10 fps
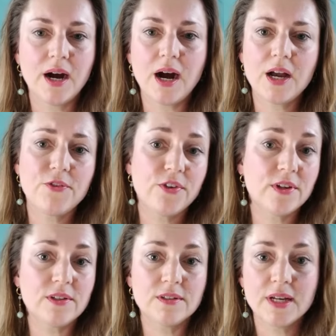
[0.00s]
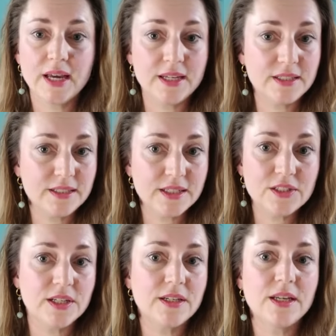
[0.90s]
I feel a
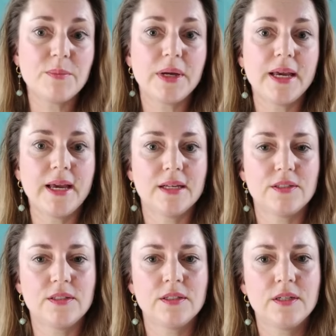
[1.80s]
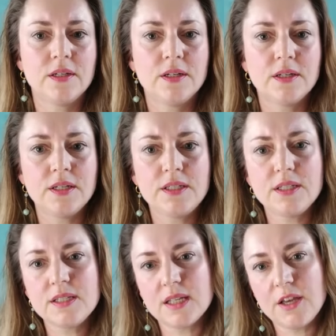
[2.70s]
tingling in my head. It
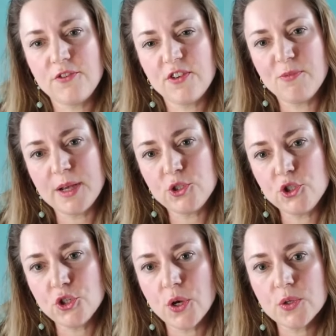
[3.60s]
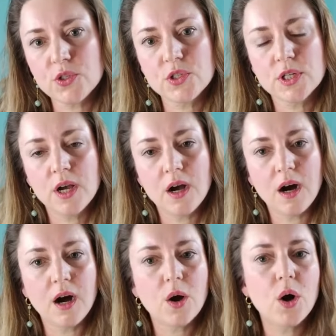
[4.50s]
is if my jaws
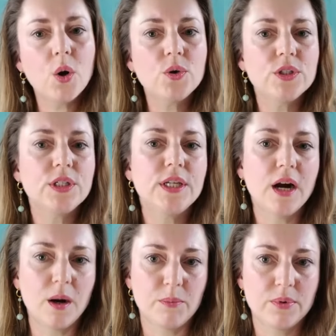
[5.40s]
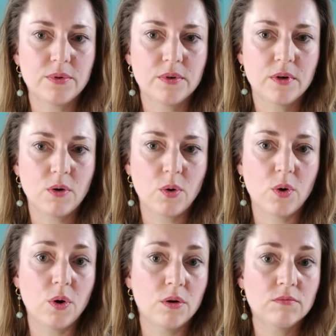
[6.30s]
are going numb
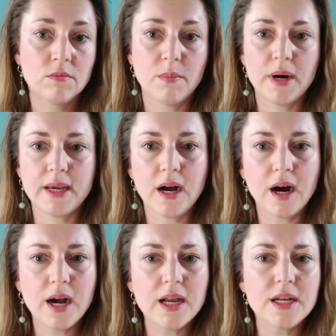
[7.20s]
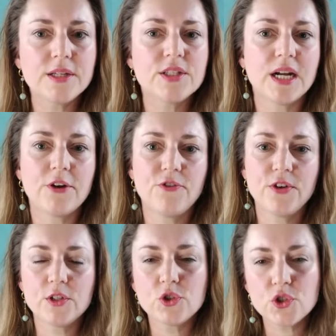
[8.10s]
or my eyelids are
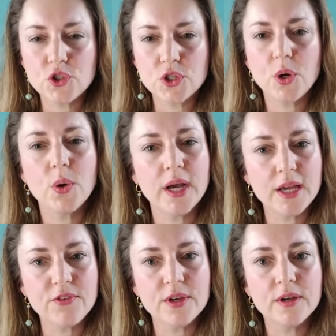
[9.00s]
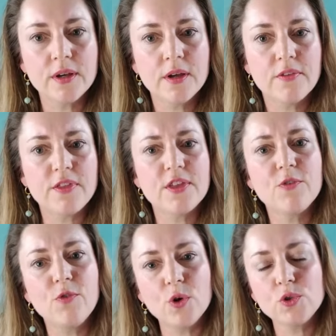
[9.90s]
feeling so heavy that they
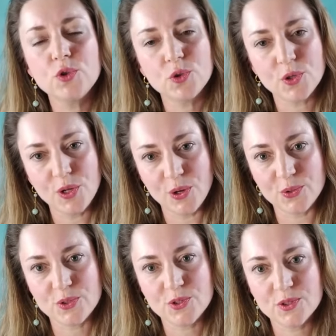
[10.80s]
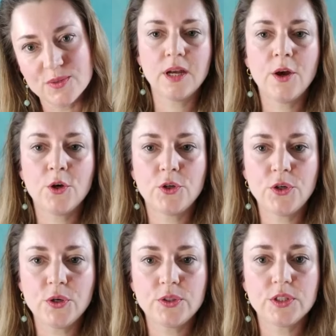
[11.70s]
want to close.
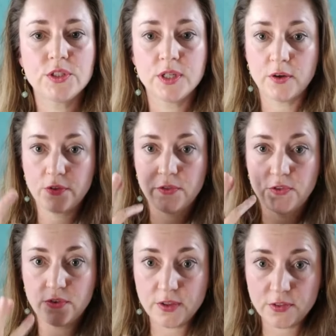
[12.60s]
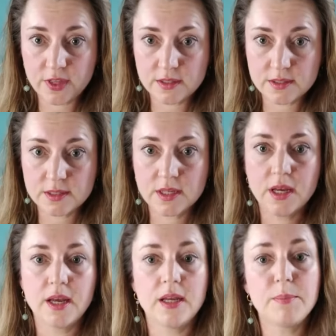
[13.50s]
Notice three things
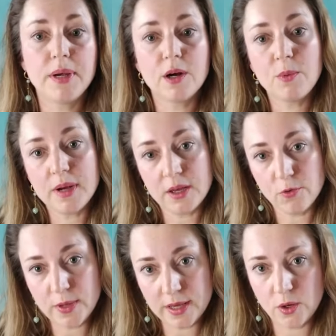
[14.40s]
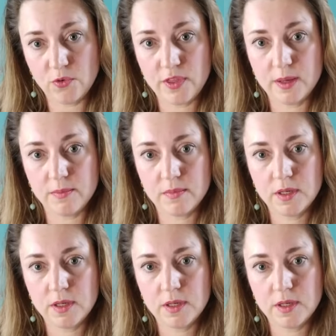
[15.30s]
and become aware of them.